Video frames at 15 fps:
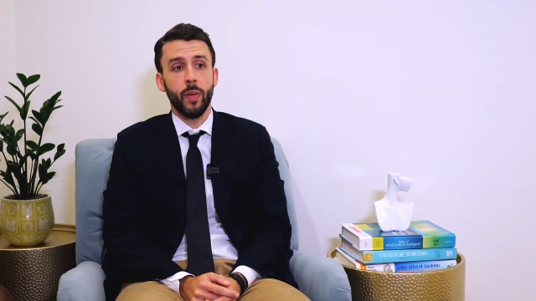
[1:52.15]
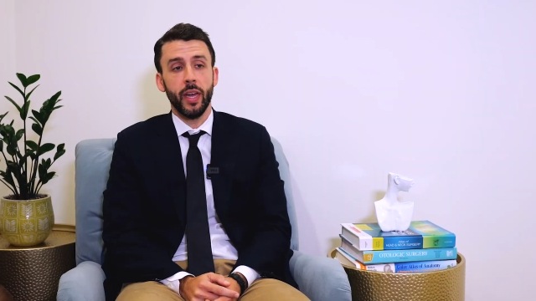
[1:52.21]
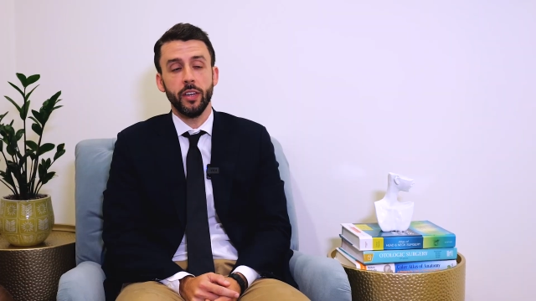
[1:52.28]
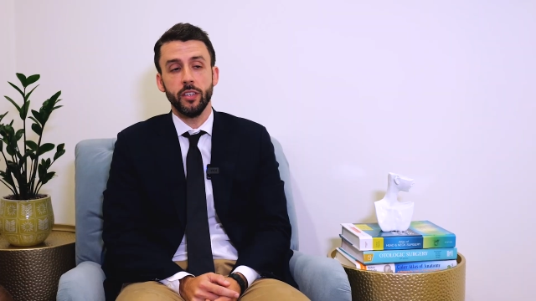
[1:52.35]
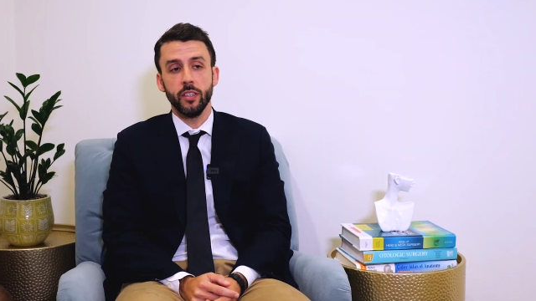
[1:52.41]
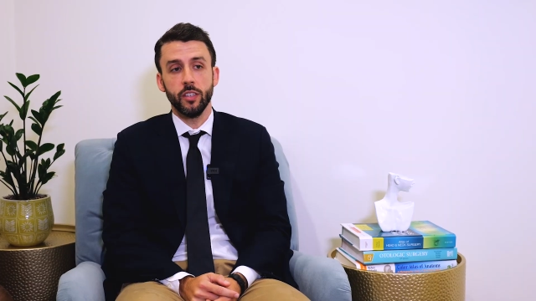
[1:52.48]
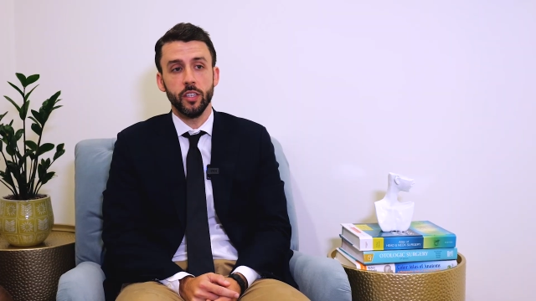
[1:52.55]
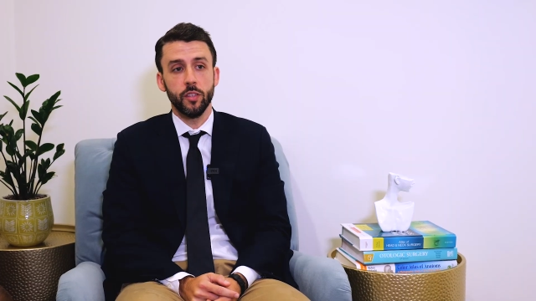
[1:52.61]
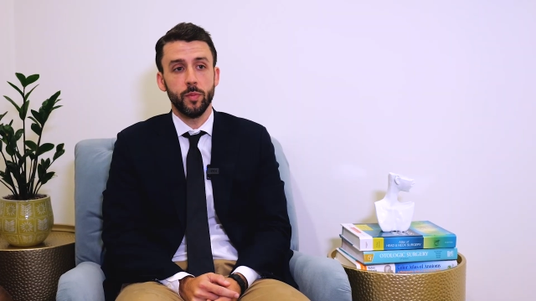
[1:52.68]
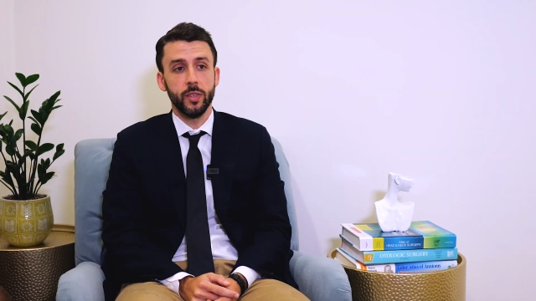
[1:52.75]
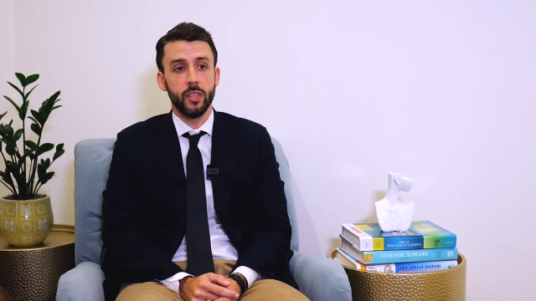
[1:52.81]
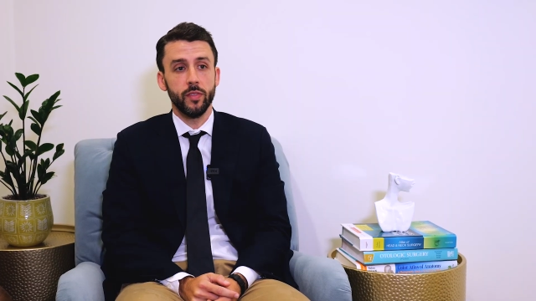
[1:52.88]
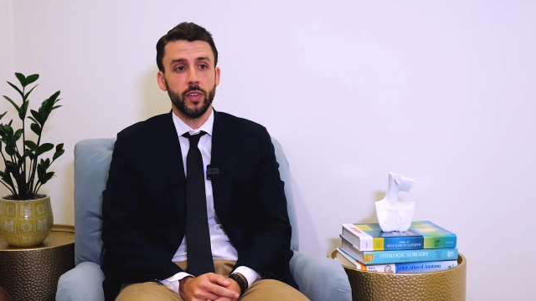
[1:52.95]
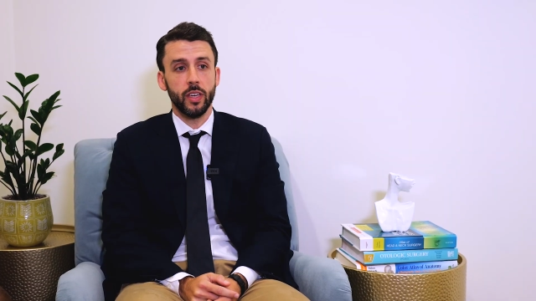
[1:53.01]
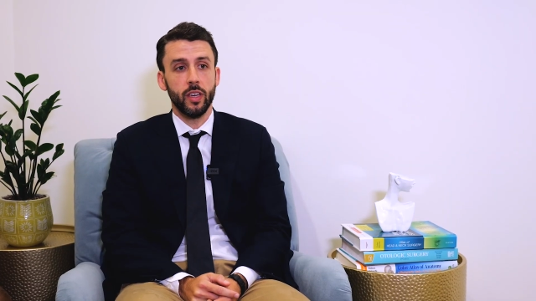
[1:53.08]
Patients should
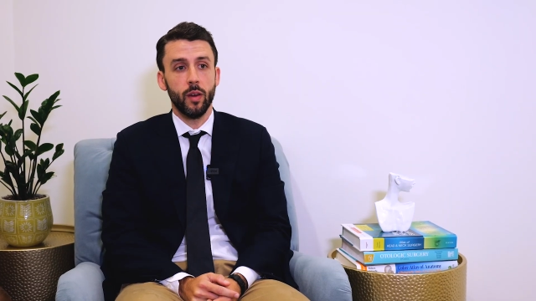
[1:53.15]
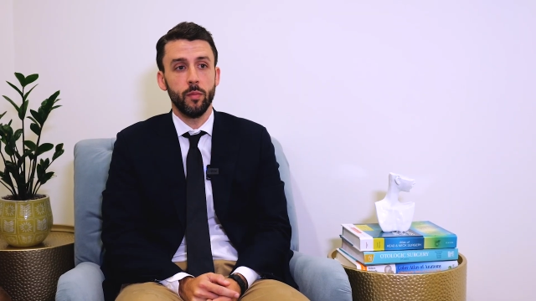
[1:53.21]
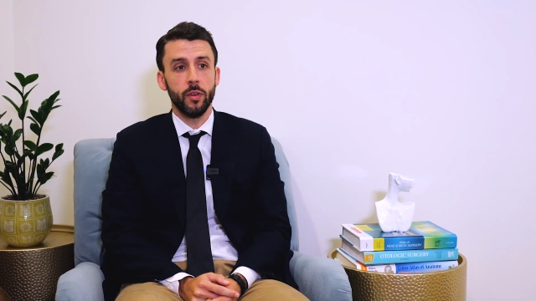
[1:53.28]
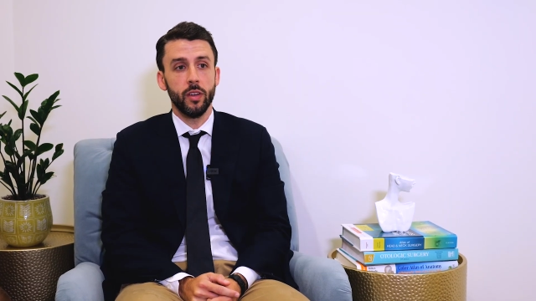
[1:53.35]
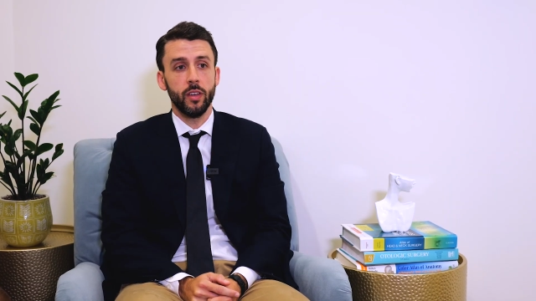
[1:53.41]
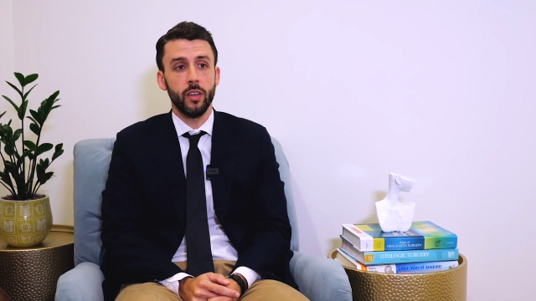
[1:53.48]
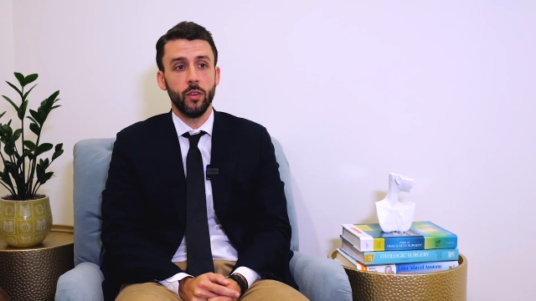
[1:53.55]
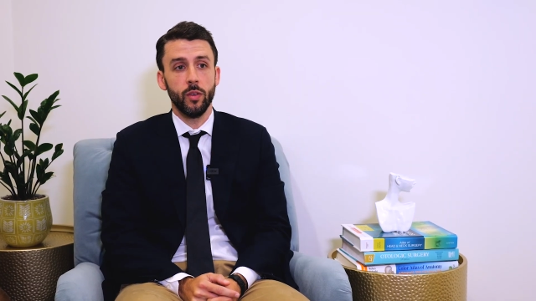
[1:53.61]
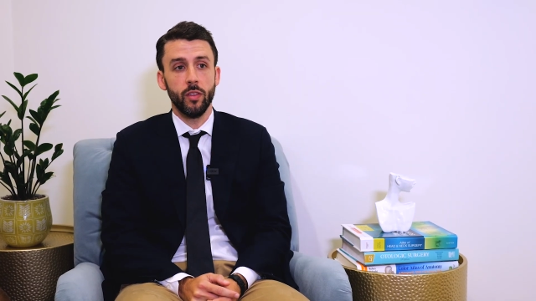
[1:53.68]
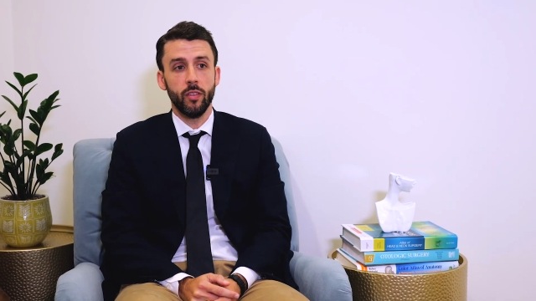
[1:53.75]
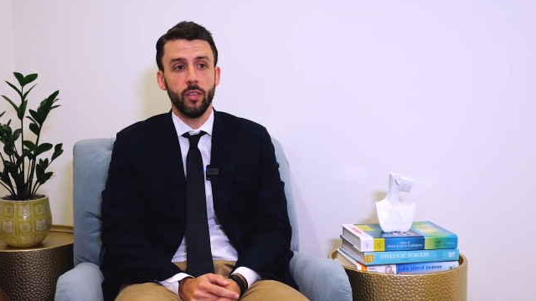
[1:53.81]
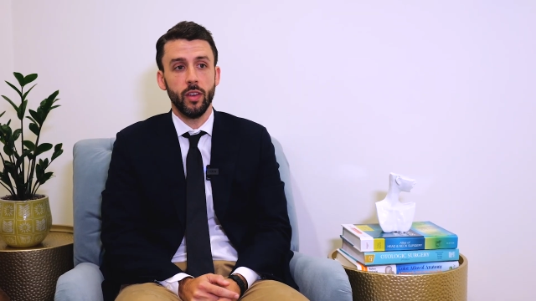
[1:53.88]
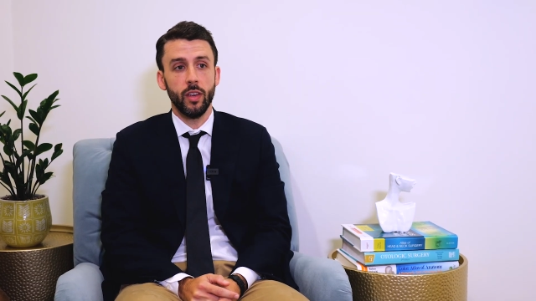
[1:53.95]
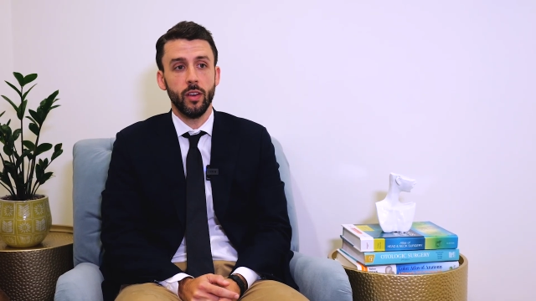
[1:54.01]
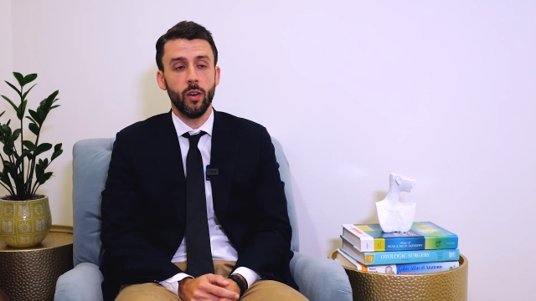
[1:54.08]
specifically come to
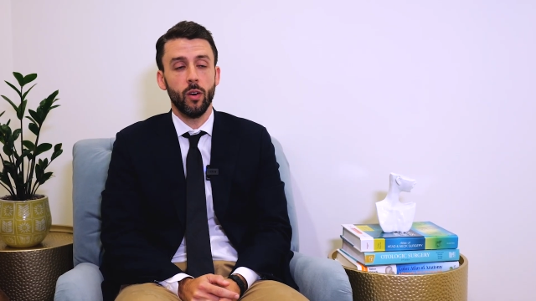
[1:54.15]
UNC